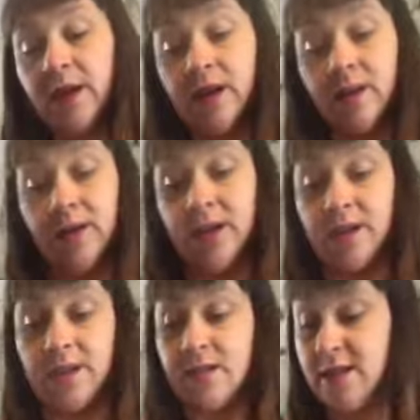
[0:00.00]
And I'm going
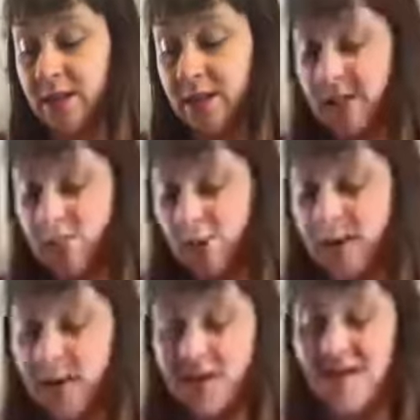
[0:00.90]
to stick this one
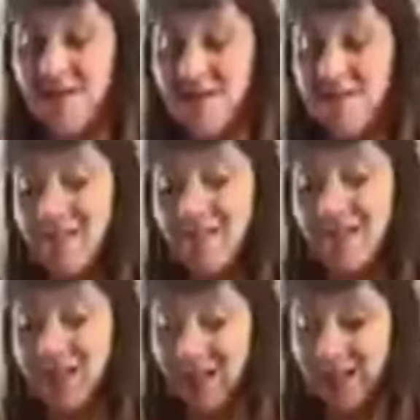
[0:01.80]

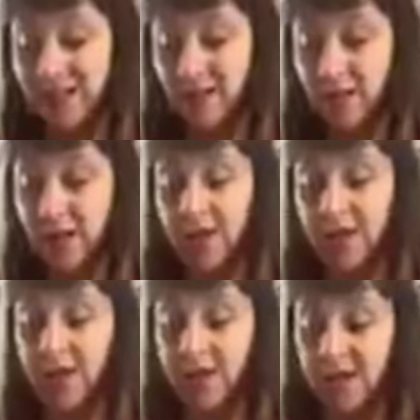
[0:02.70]
down on the
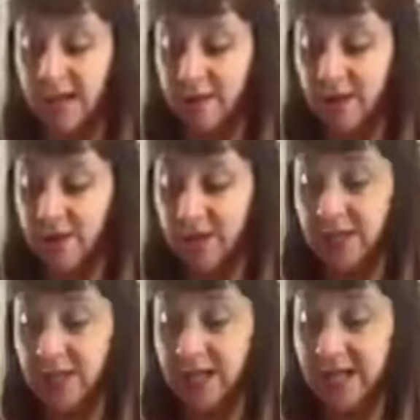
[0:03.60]
card. Now, using
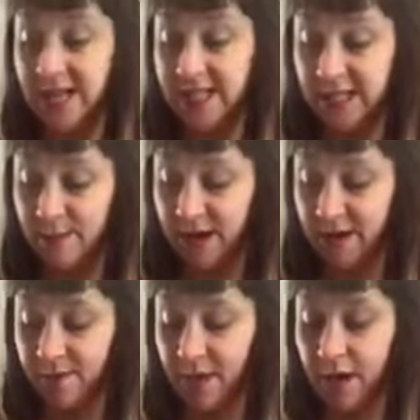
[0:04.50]
the least amount
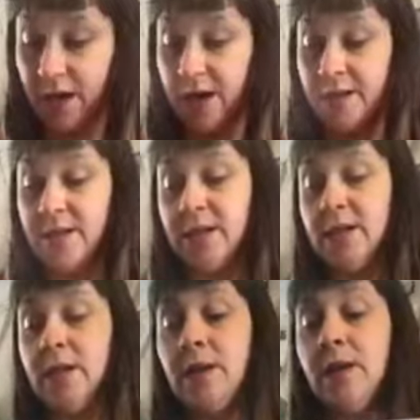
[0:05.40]
of card
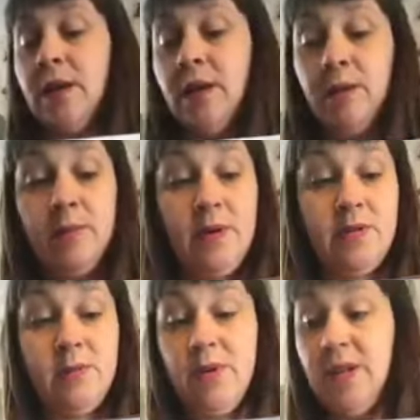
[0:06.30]

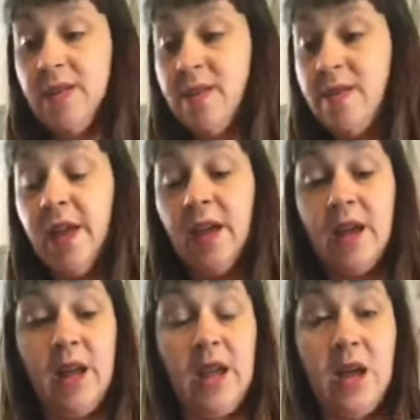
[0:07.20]
possible, I think I
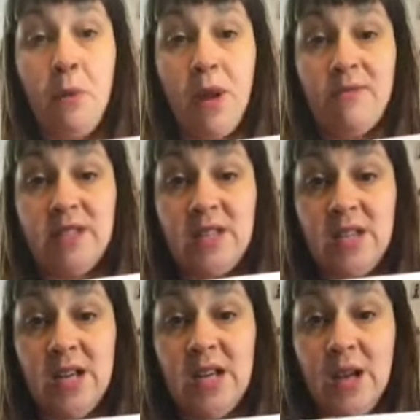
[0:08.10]
can get away with
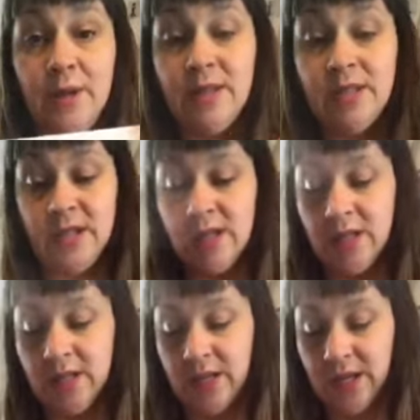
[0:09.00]
sticking it on this end
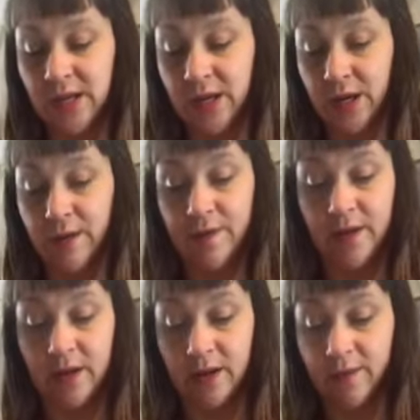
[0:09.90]

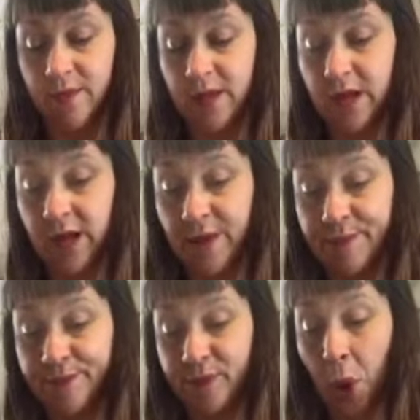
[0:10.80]
of
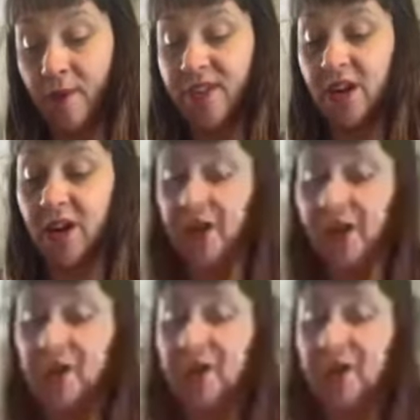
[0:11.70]
the card.